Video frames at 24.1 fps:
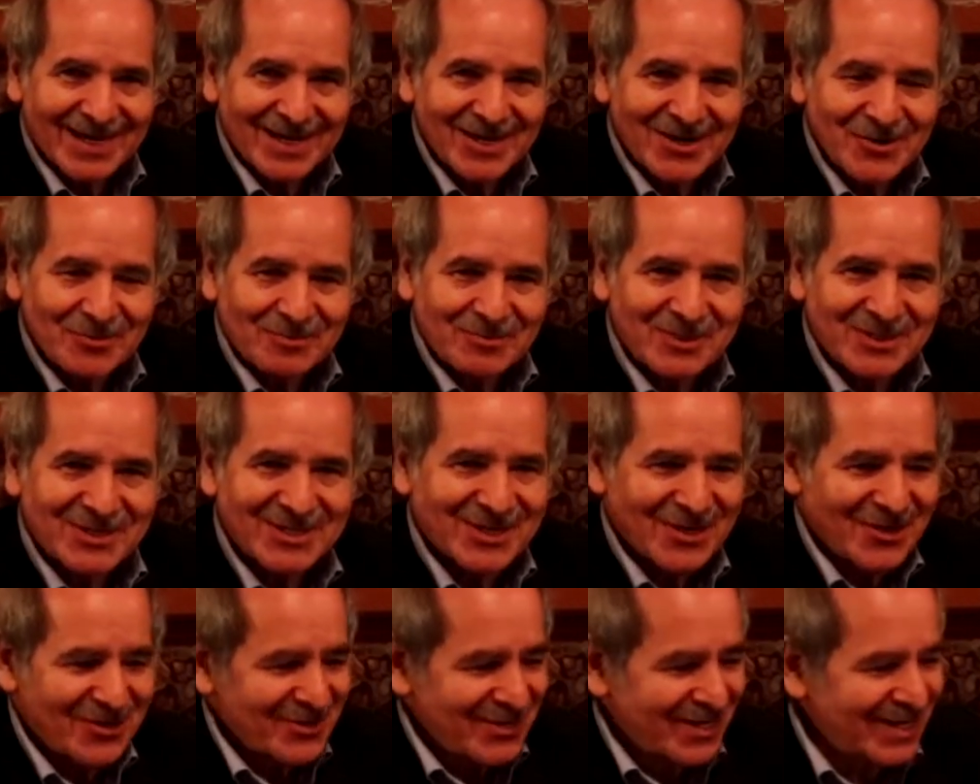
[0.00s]
Hope to see
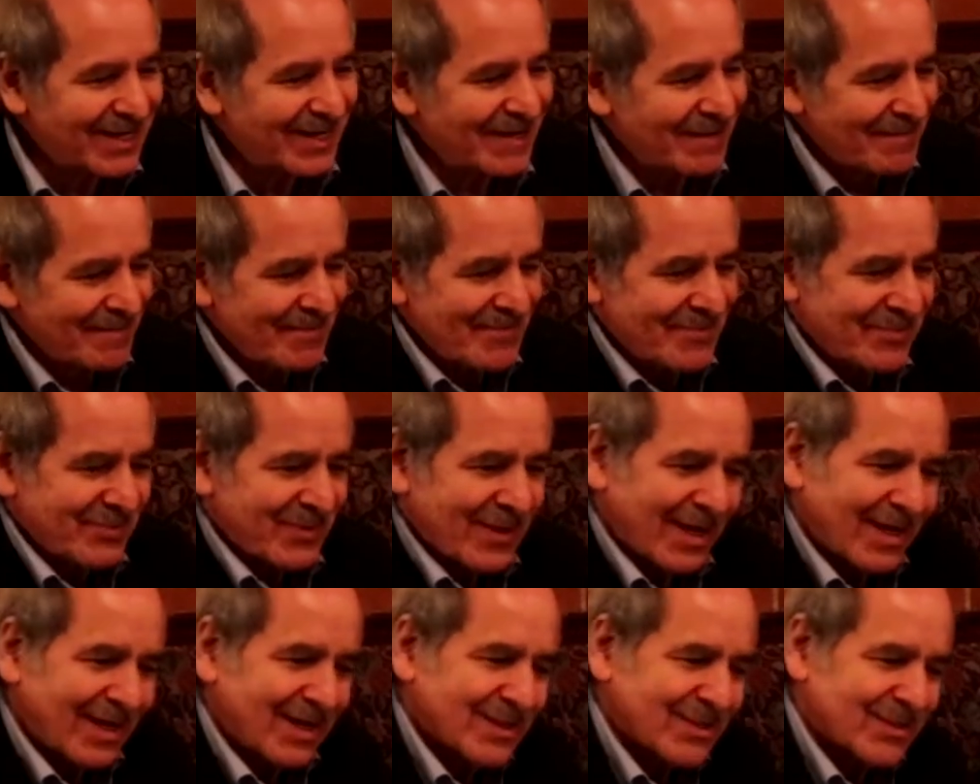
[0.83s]
you all there.
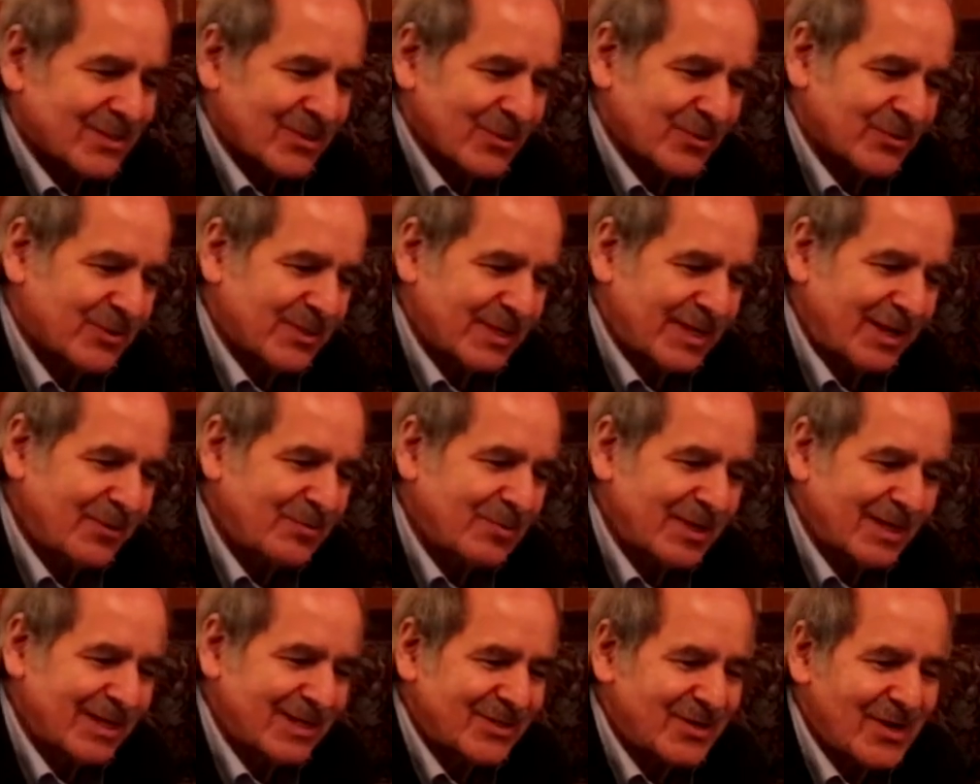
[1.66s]
So today
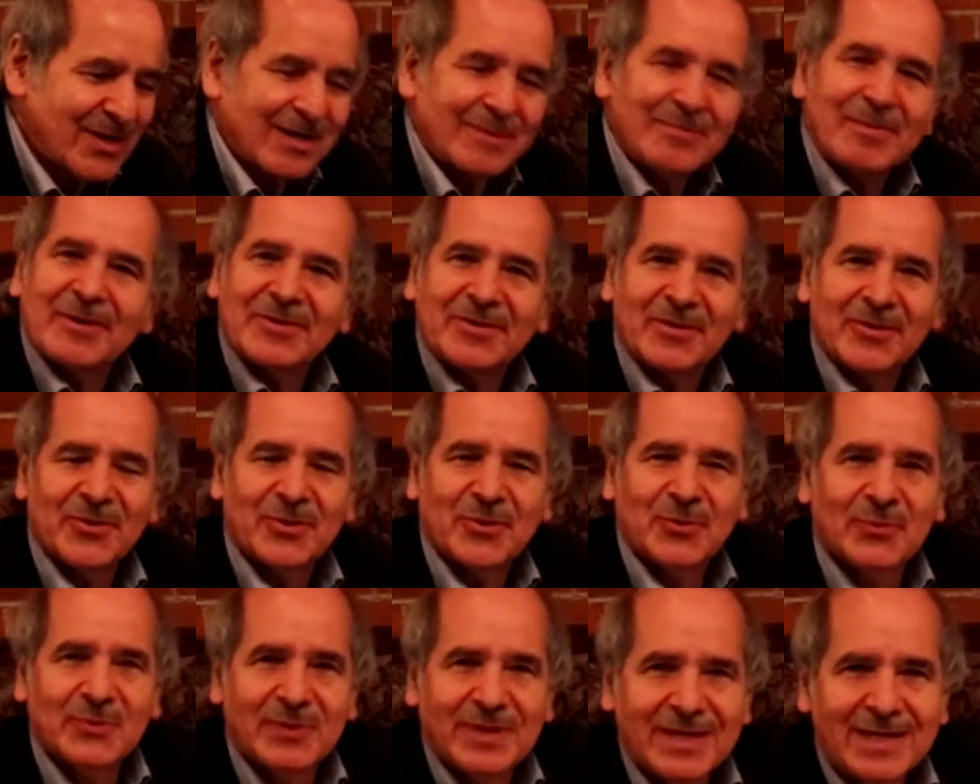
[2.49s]
we're going to talk about the
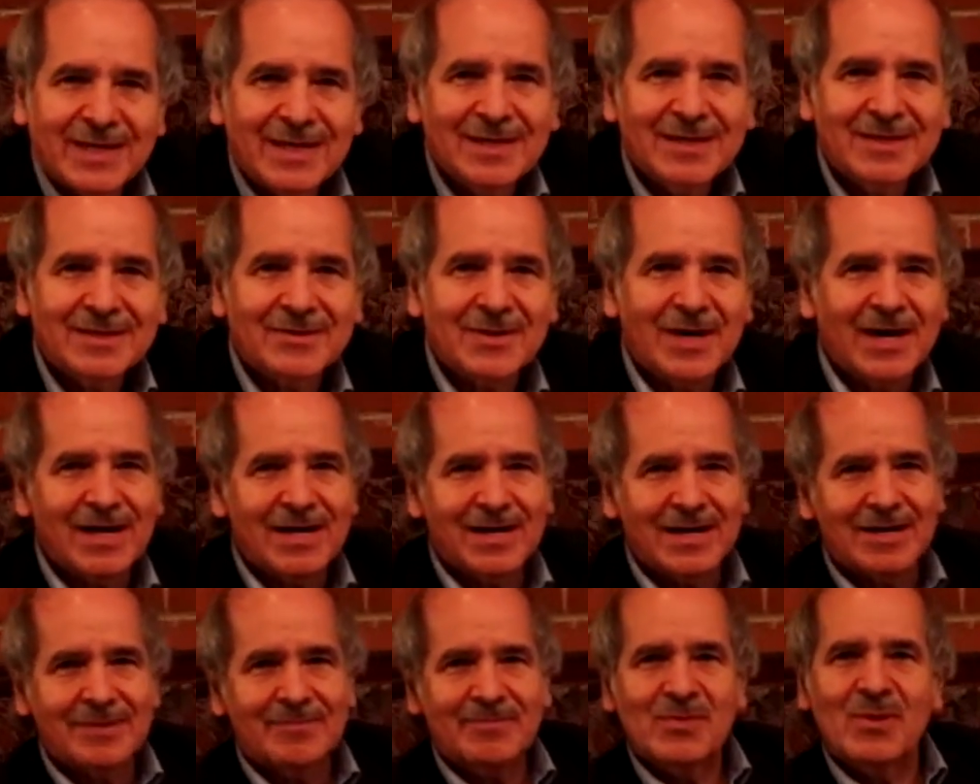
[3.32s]
three
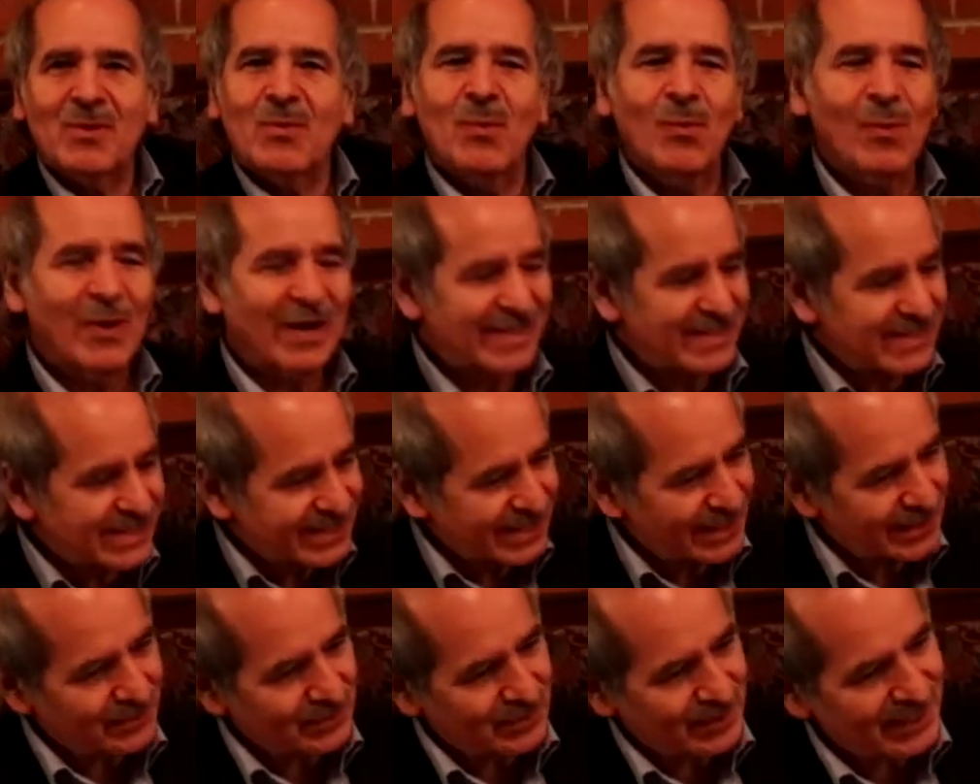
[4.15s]
wines
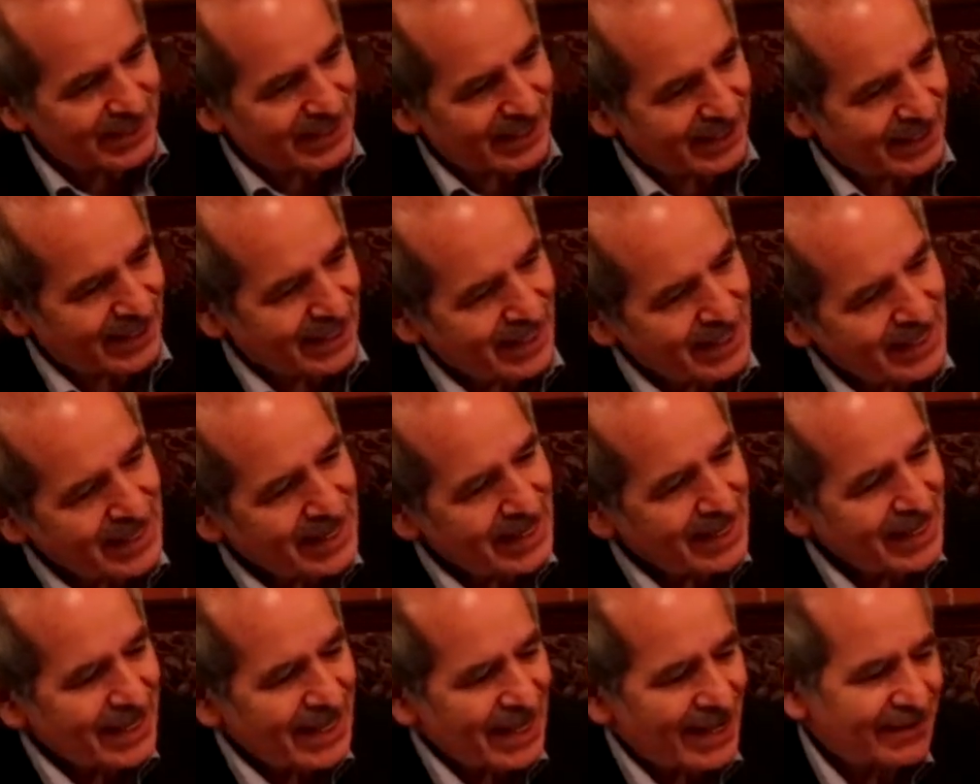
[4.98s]
that we
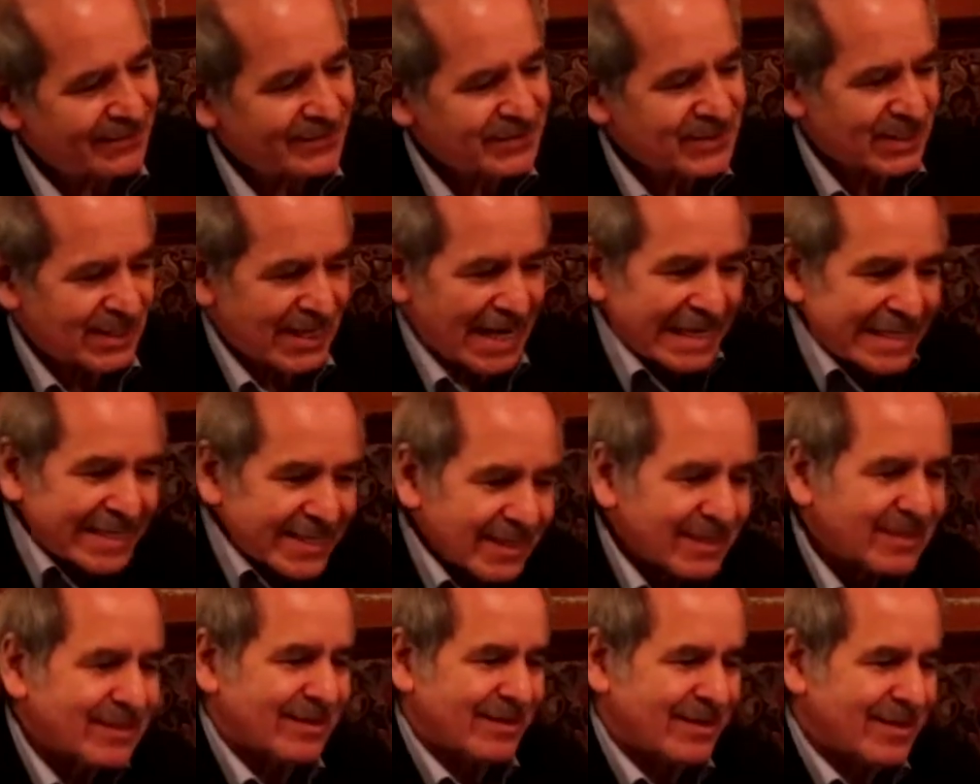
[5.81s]
have selected
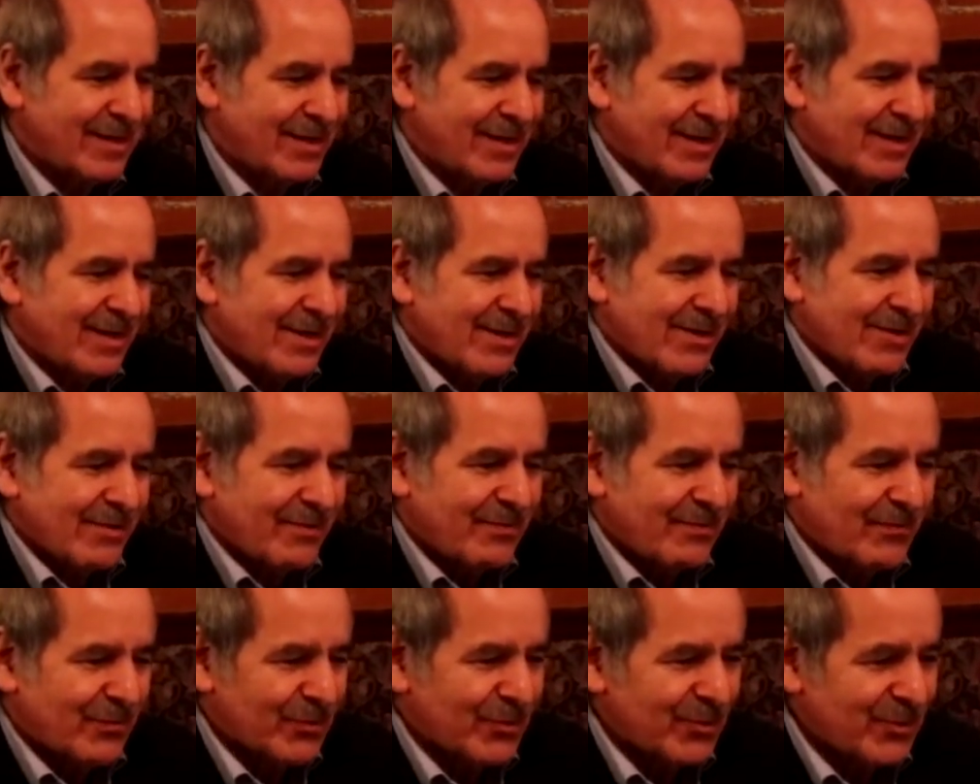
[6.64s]

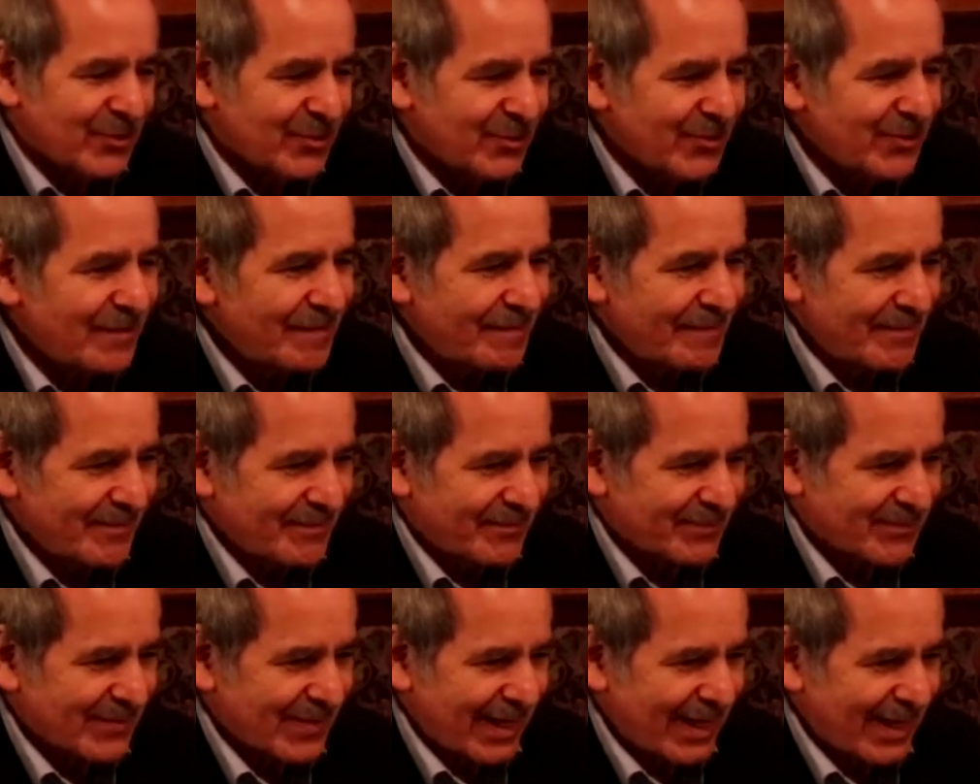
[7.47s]
for you,
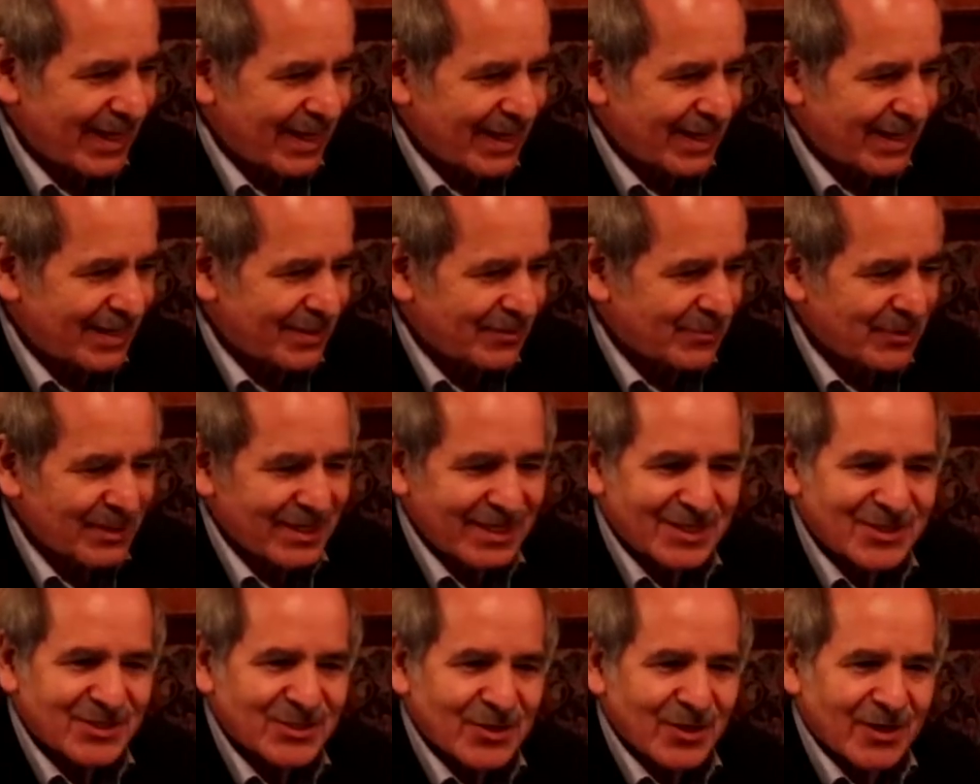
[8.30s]
and we're going
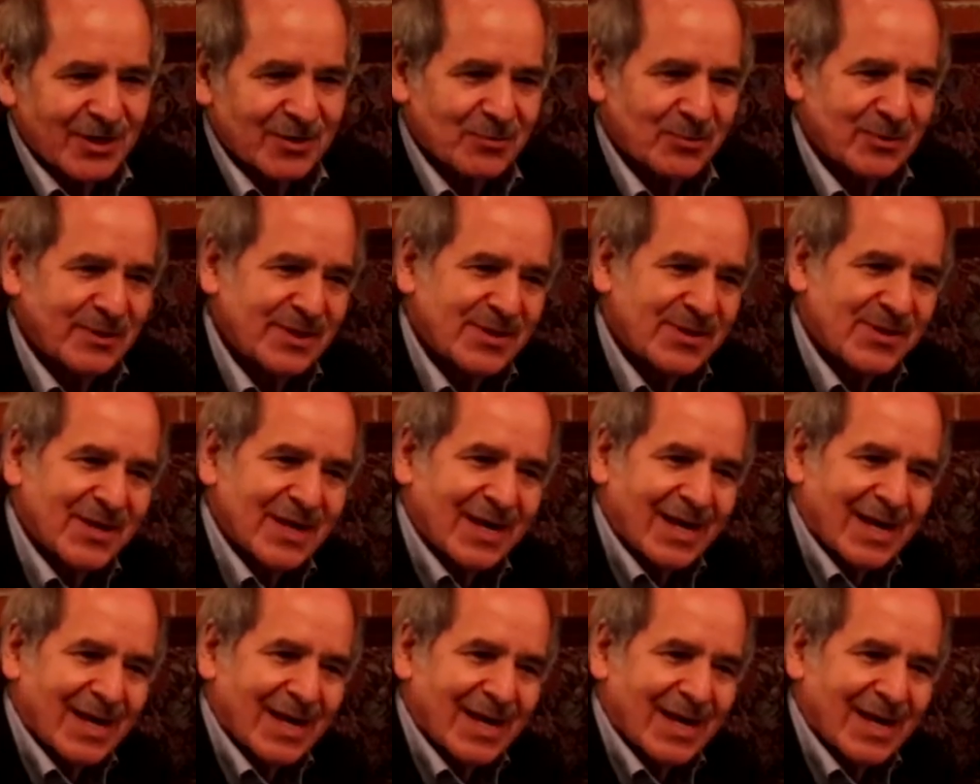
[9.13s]
to start with